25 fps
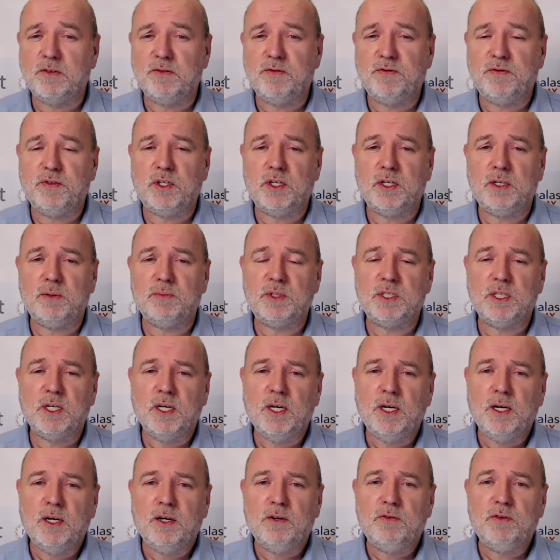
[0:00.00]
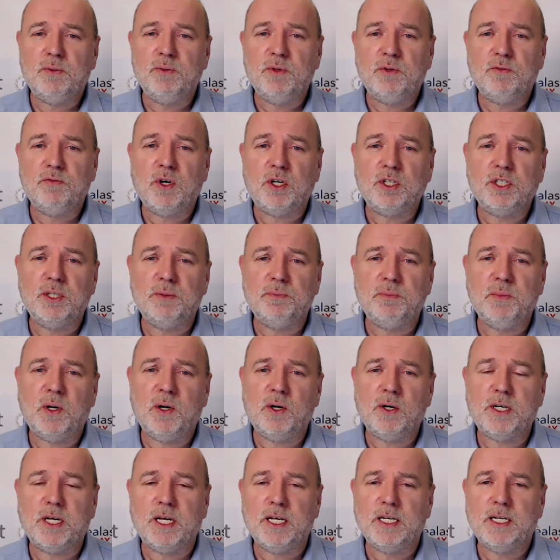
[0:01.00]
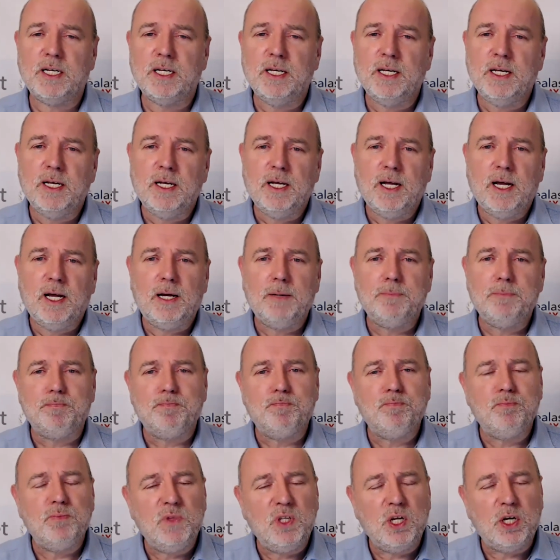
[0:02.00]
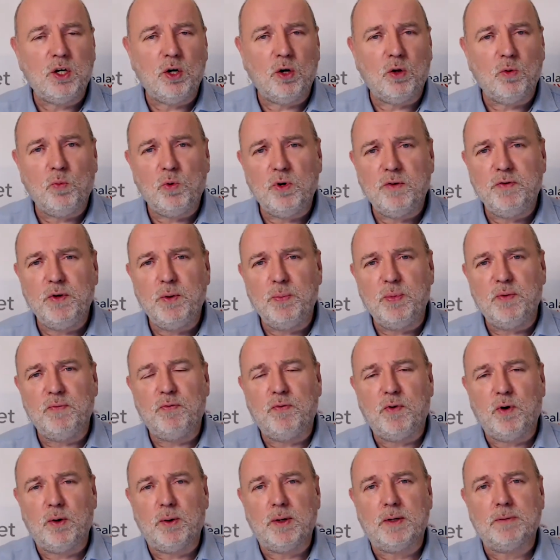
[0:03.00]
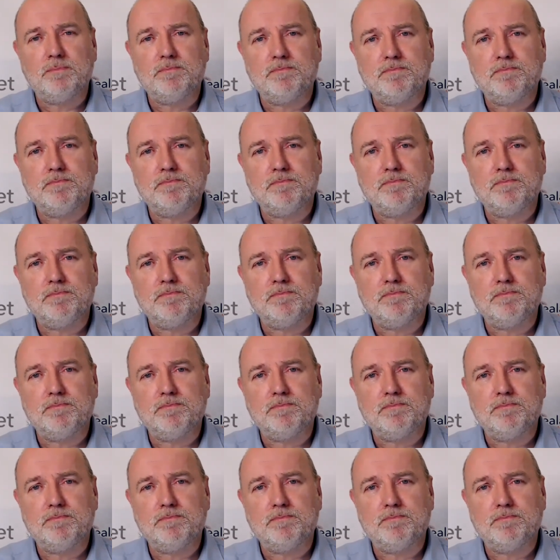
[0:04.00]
of firms from the Russian market. Nicole, what have you been following?